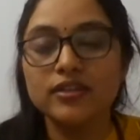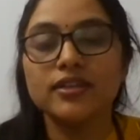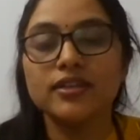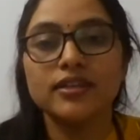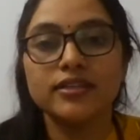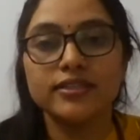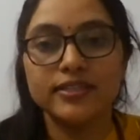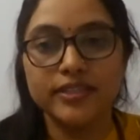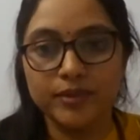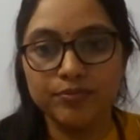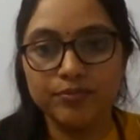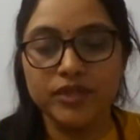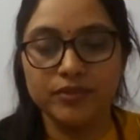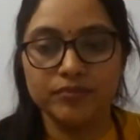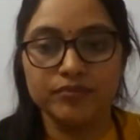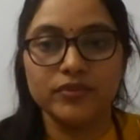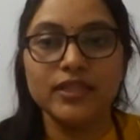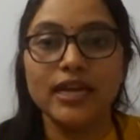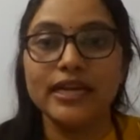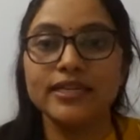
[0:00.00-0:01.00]

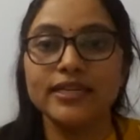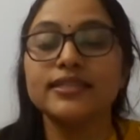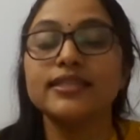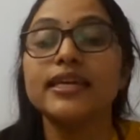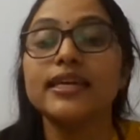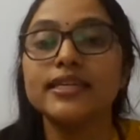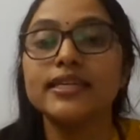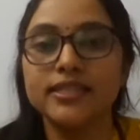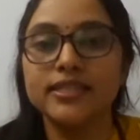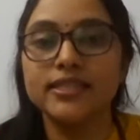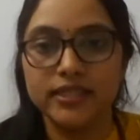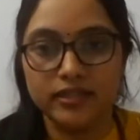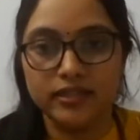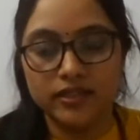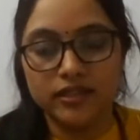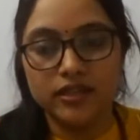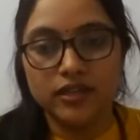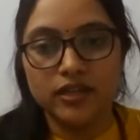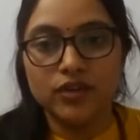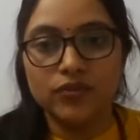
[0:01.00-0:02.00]
symptom, that is
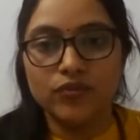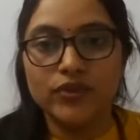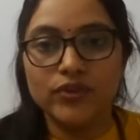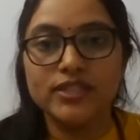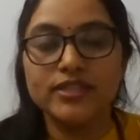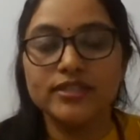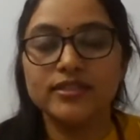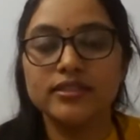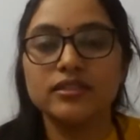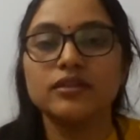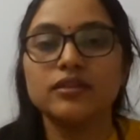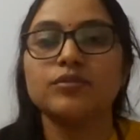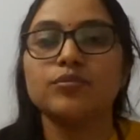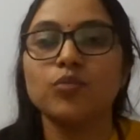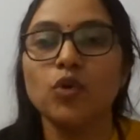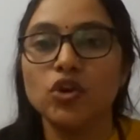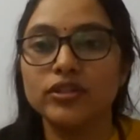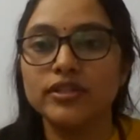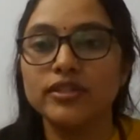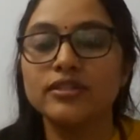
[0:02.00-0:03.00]
itching, which is
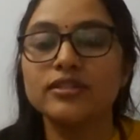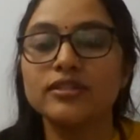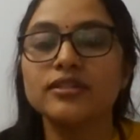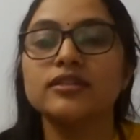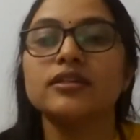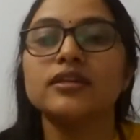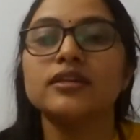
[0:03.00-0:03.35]
bothers